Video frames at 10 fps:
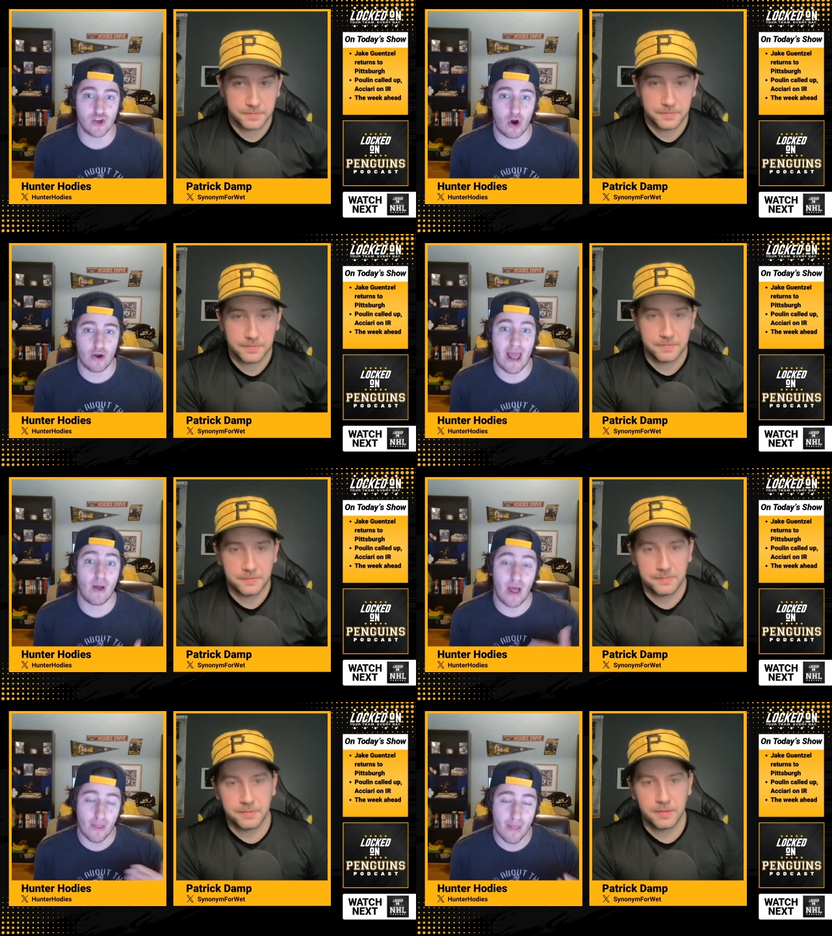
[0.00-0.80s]
Speaker 1: are now,
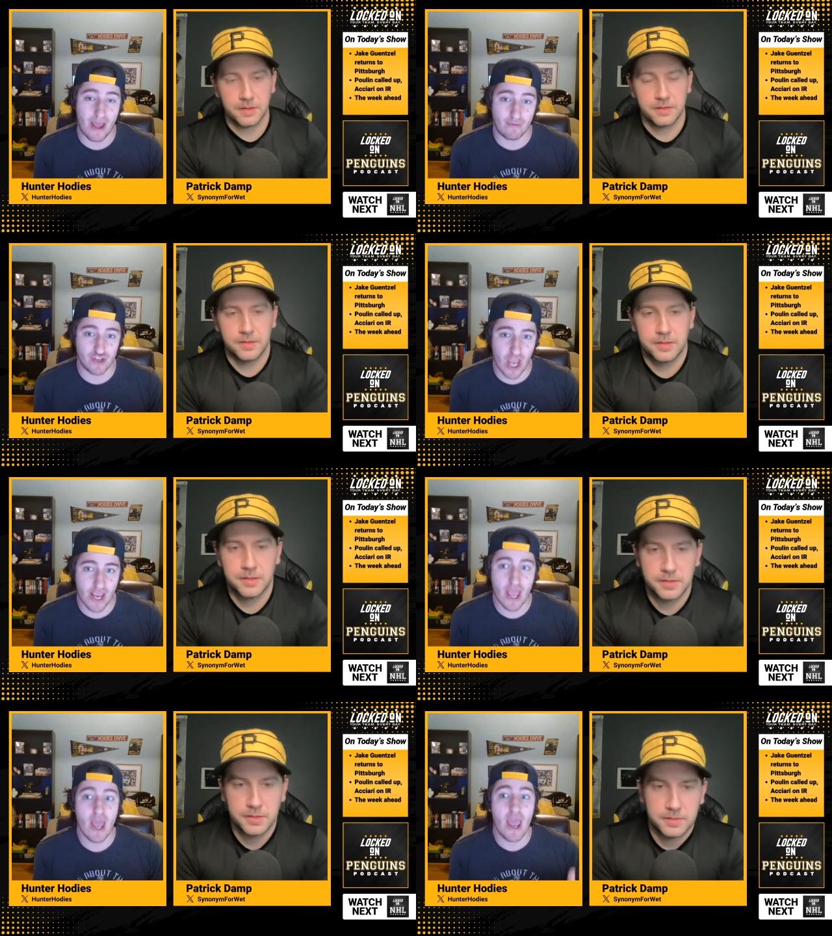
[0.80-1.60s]
now that they have Jake
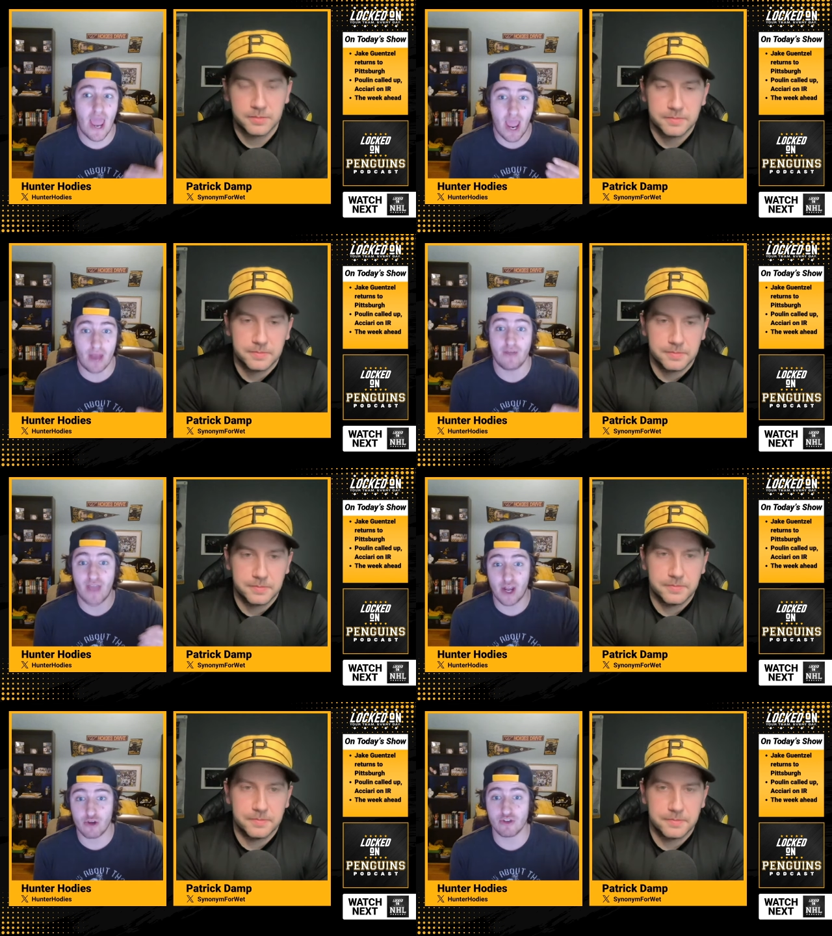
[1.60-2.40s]
and
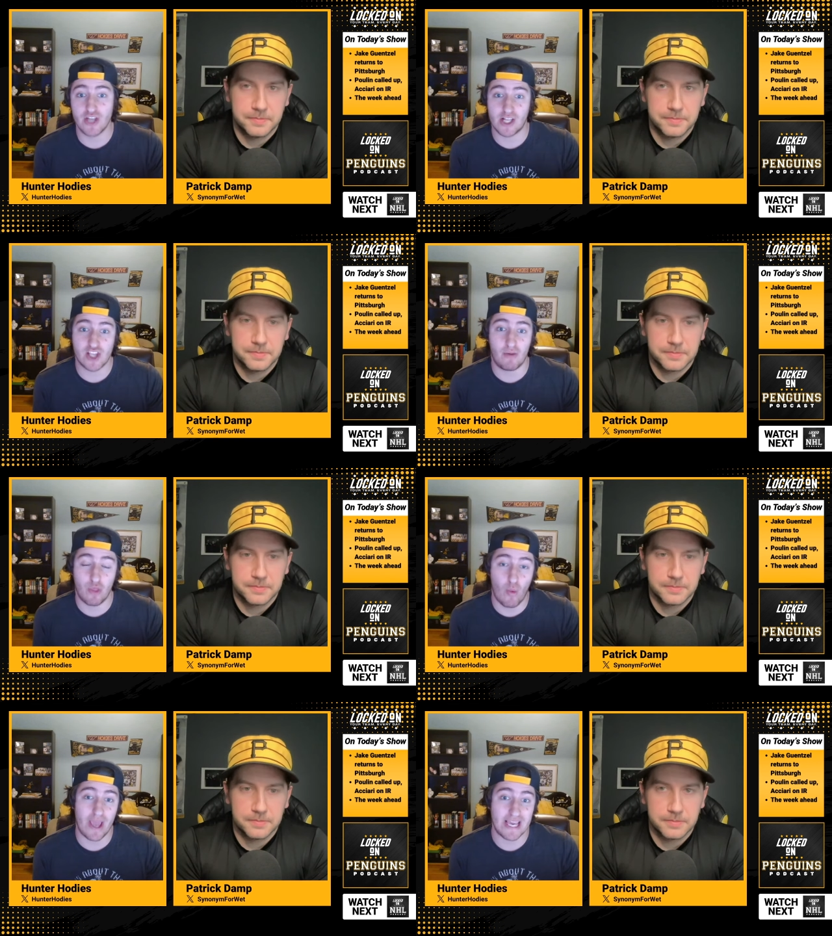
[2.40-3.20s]
Evgeny Kuznetsov with the
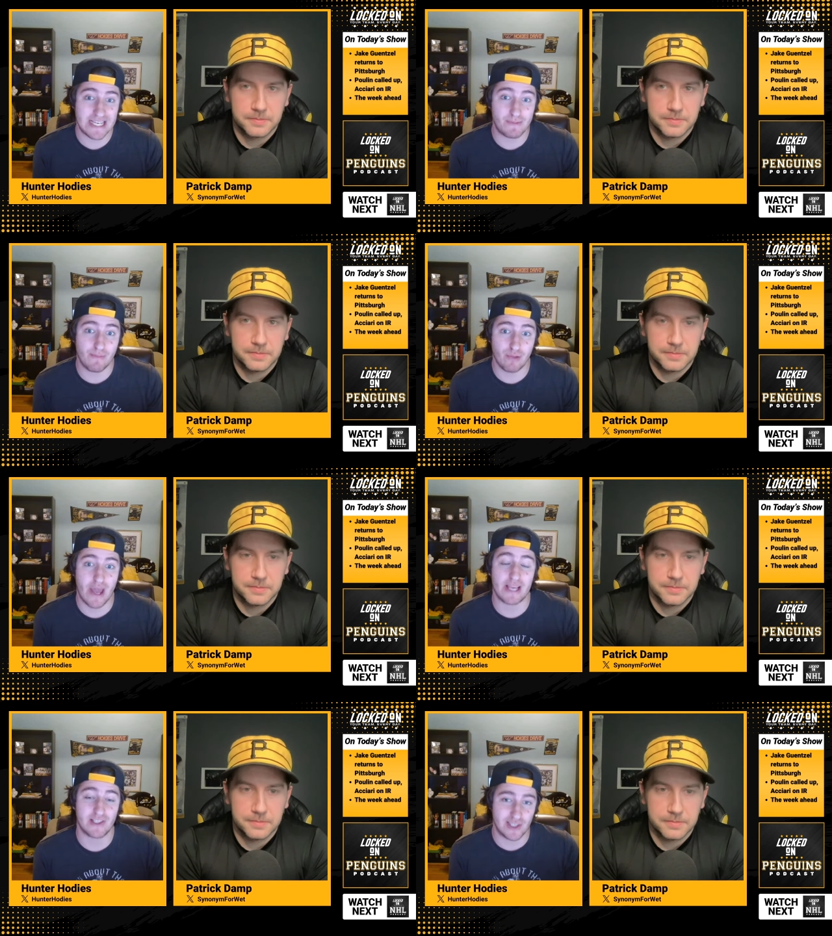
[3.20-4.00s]
way he's been
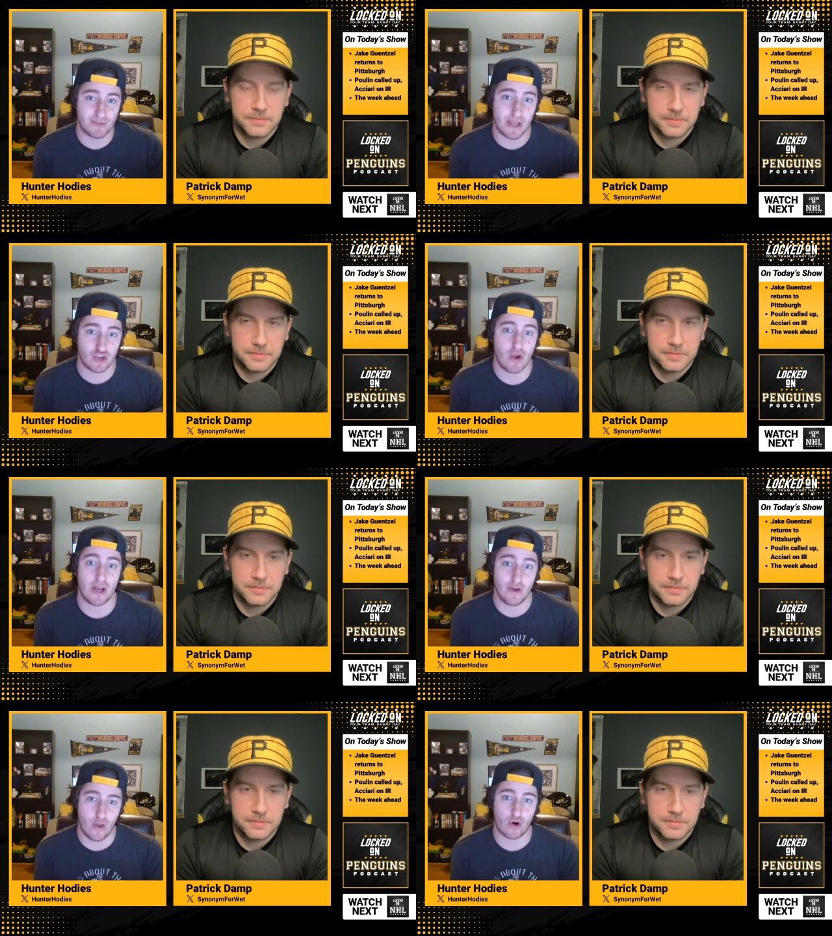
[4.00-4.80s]
playing since being traded
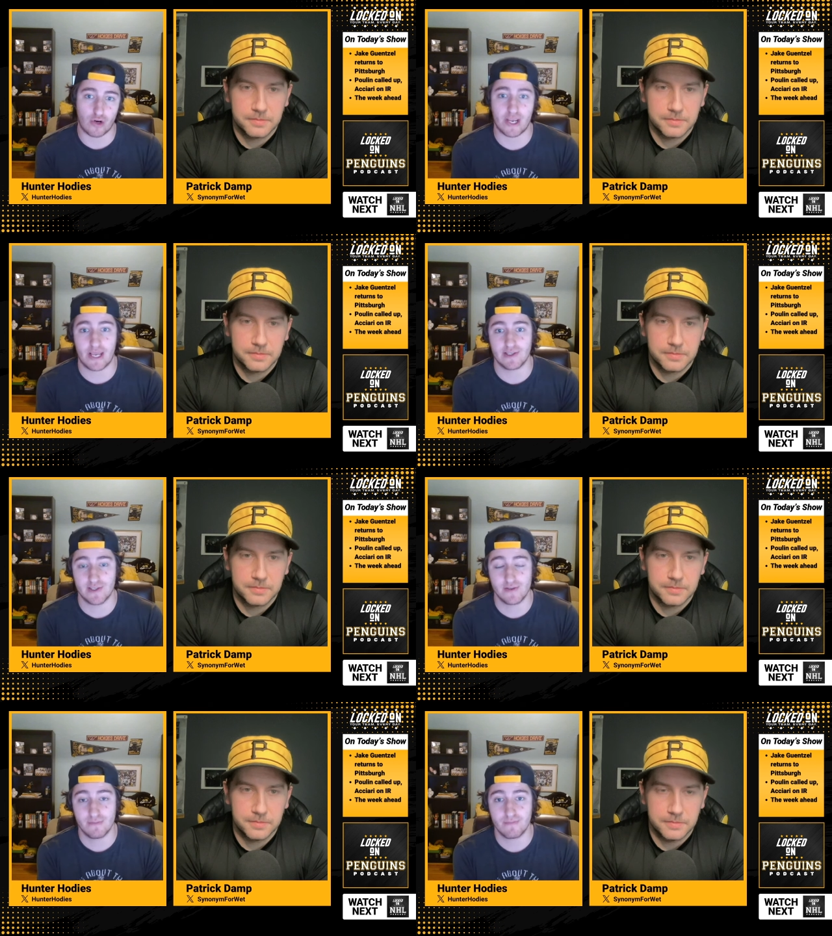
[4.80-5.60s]
to the Hurricanes.
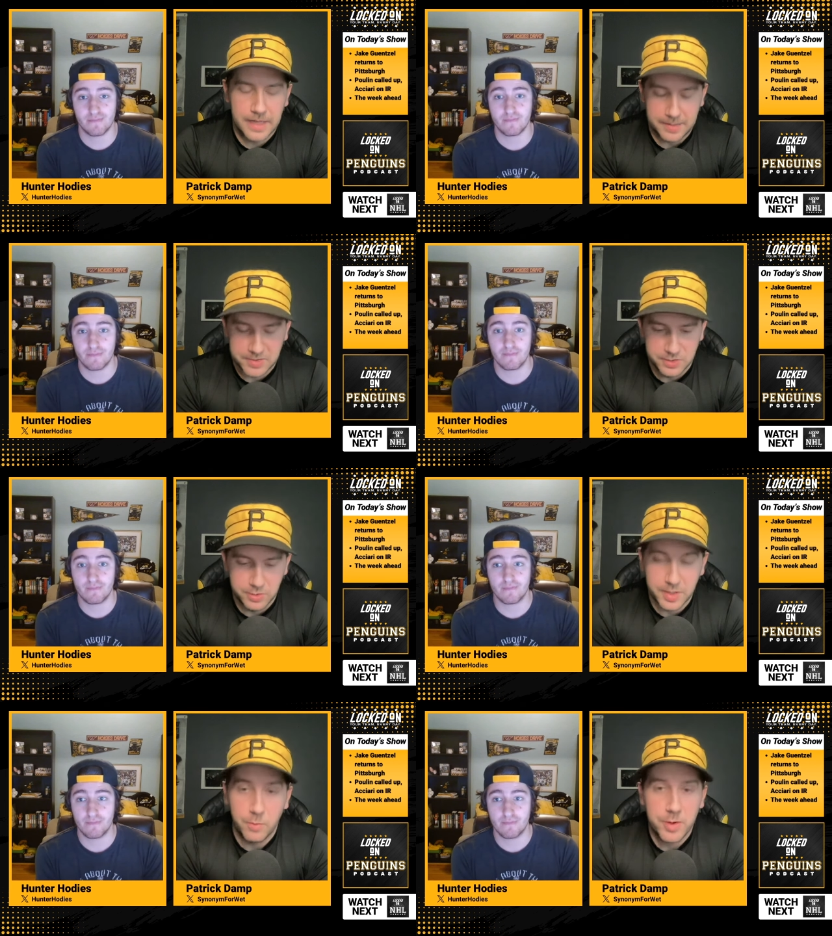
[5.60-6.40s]

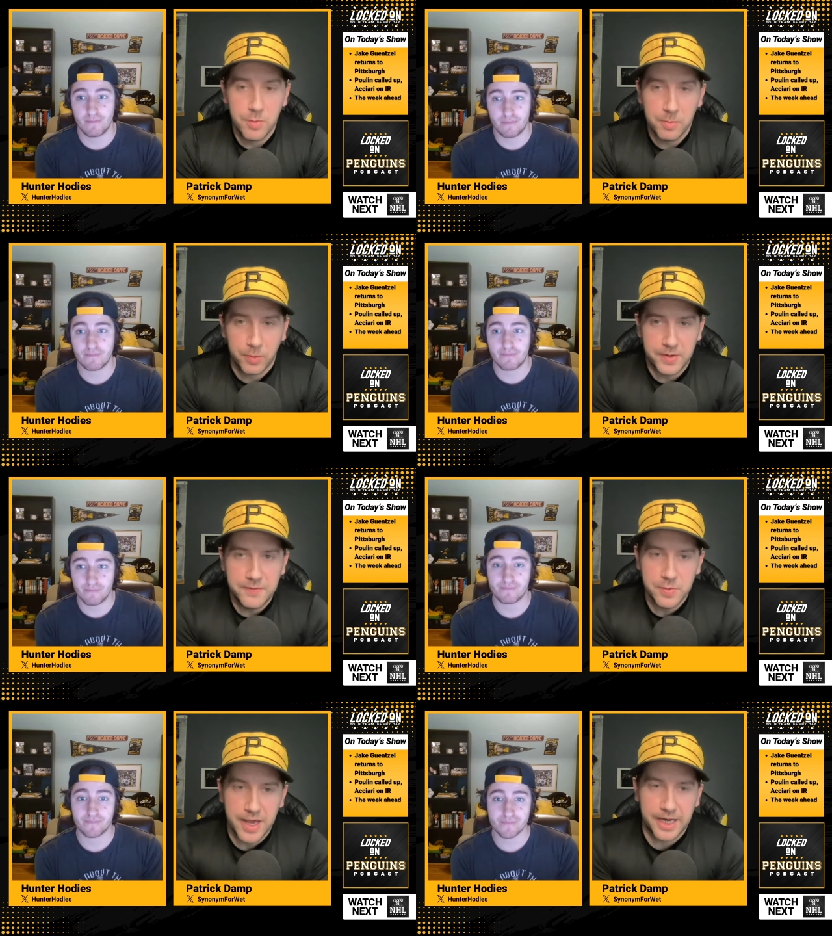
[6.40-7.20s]
Speaker 2: Absolutely. And we will
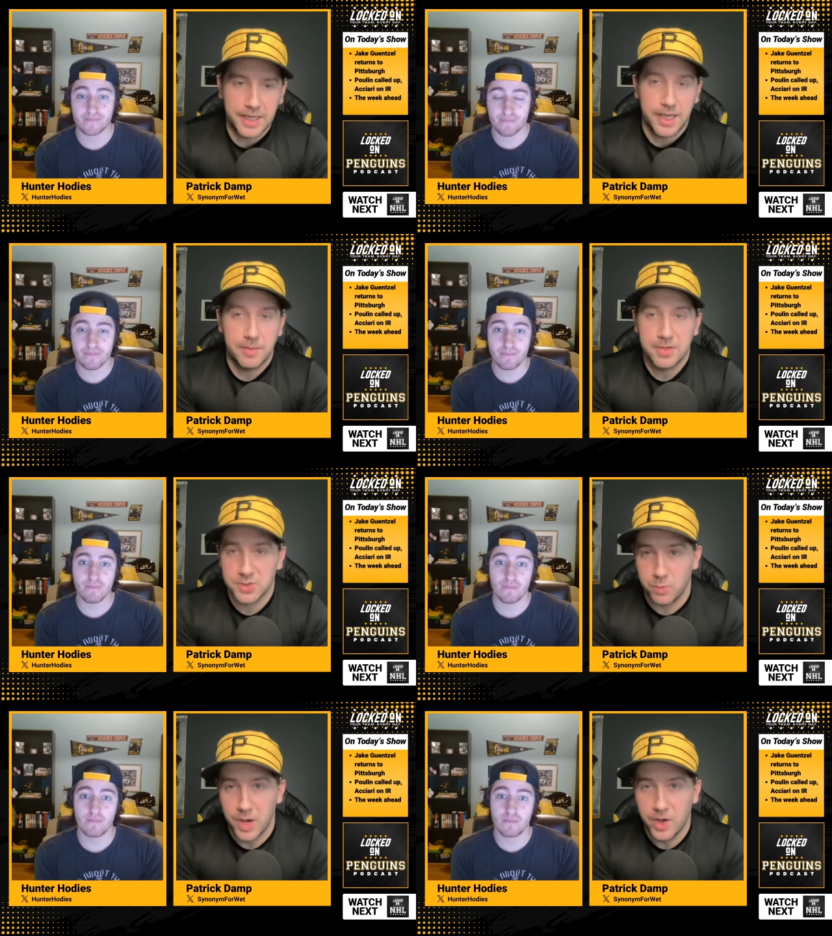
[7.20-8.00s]
preview that game
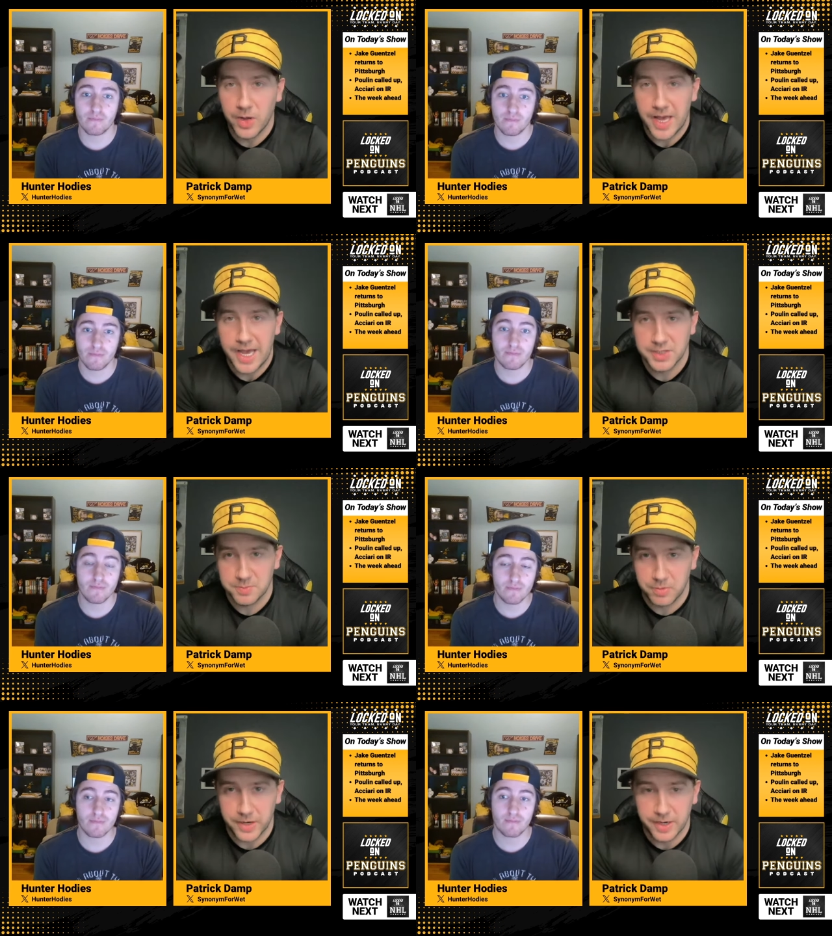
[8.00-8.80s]
as well as
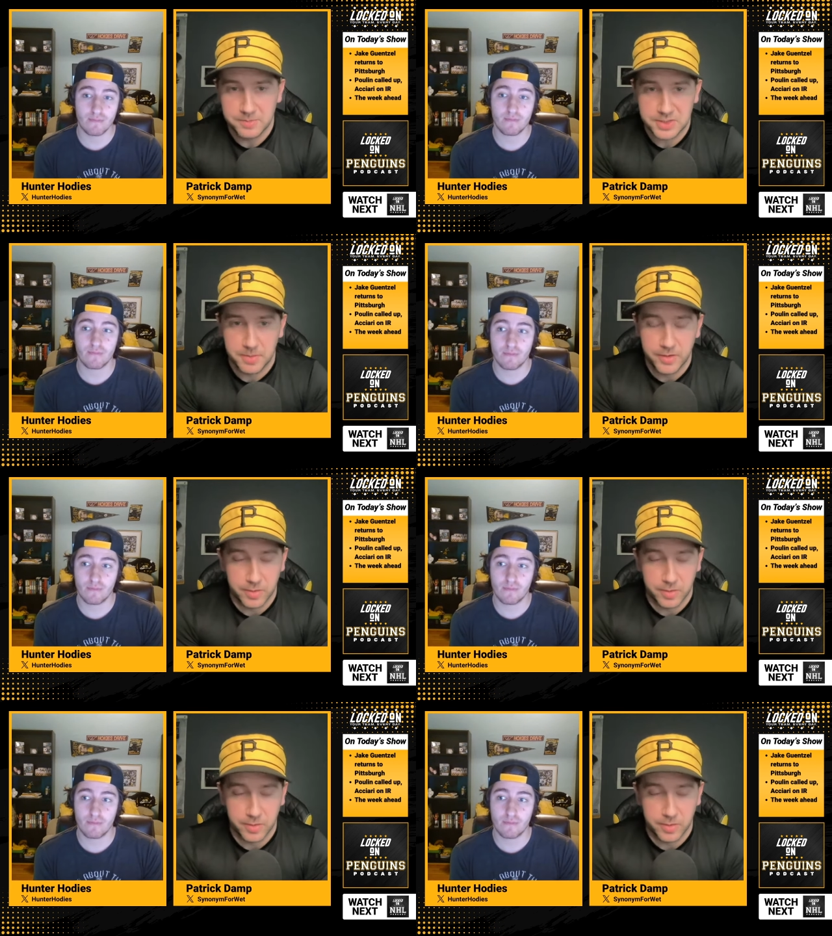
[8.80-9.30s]
bring up some